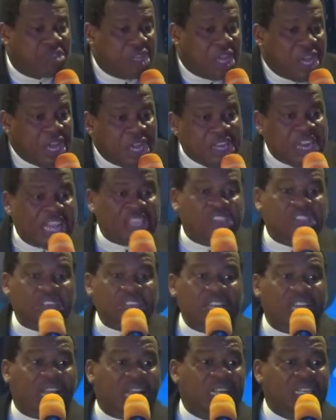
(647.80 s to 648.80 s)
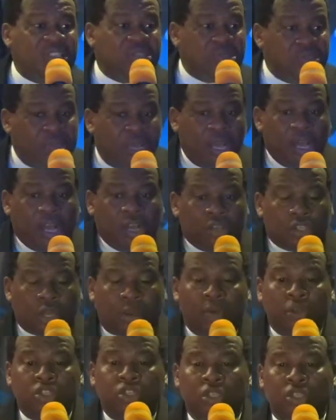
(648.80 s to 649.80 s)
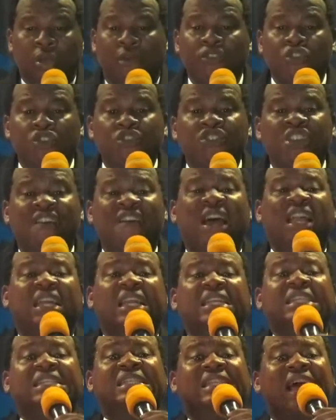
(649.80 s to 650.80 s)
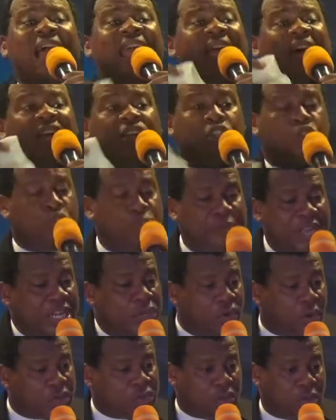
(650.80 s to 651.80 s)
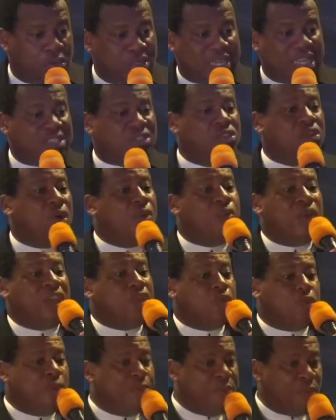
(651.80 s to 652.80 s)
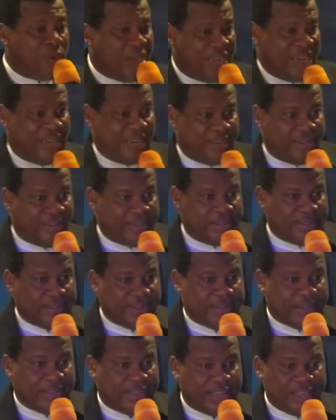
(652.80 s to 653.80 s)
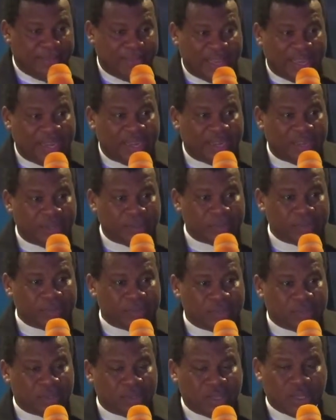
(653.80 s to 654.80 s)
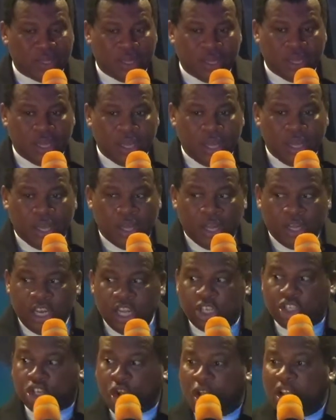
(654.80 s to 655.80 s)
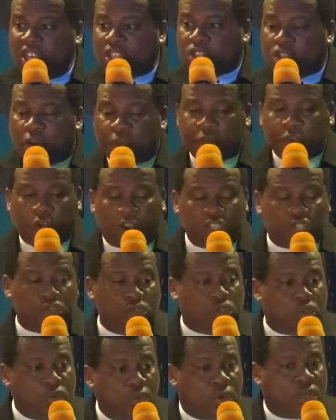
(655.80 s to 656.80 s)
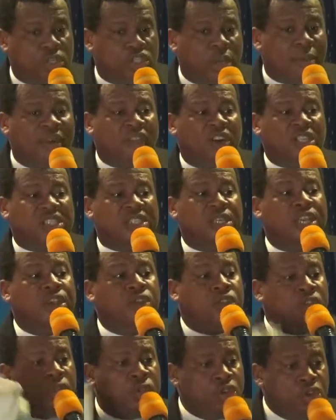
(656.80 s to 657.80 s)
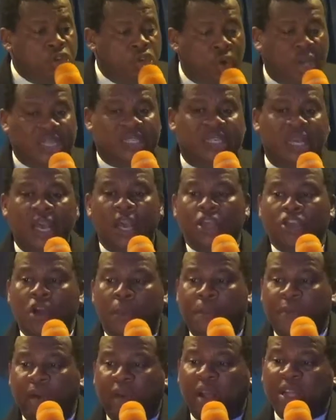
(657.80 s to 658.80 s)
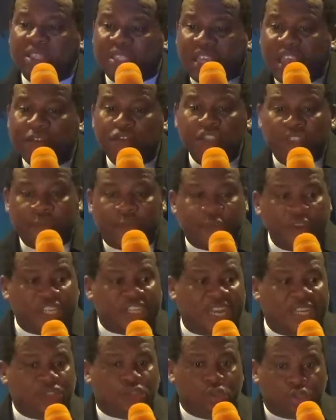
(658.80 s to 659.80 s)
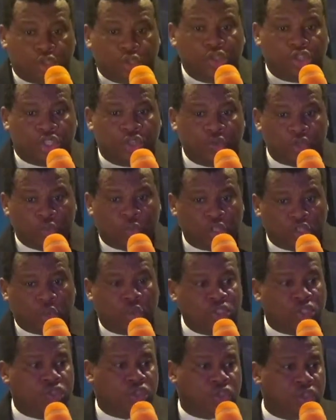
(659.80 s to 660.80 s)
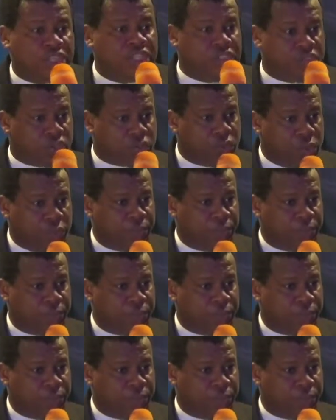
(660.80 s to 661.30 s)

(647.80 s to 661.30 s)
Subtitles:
There's nothing they can do. Some of you never desired to be a doctor. There's no way you will be one. Amen? The choice, of course, you took. Some of us, you know it, your parents gave you the free chance to choose what you want to study in school.